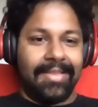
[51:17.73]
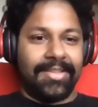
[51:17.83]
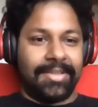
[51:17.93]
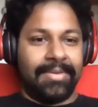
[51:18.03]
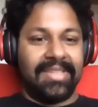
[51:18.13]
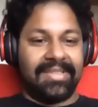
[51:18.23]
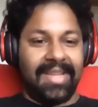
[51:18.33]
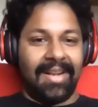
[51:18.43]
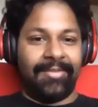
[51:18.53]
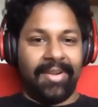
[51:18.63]
There's a
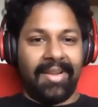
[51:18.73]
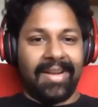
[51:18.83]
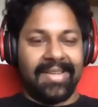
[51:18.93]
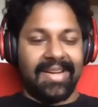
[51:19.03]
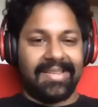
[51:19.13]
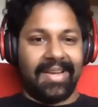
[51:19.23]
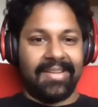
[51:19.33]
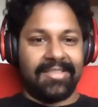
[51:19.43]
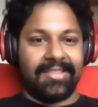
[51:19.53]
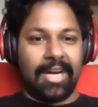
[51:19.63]
reason that for a lot of data
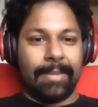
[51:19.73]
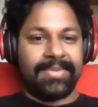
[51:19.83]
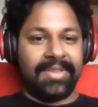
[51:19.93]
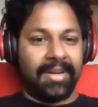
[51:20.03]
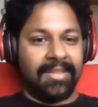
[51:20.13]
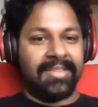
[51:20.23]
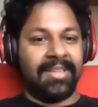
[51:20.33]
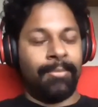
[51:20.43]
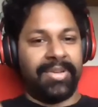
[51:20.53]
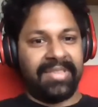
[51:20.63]
scientist jobs, they're
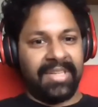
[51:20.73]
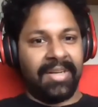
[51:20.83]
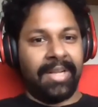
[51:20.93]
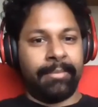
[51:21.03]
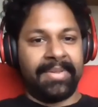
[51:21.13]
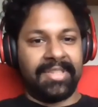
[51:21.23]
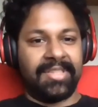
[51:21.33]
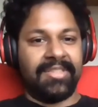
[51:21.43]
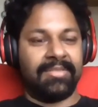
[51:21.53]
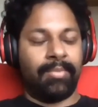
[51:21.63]
considered more senior level
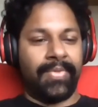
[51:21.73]
positions.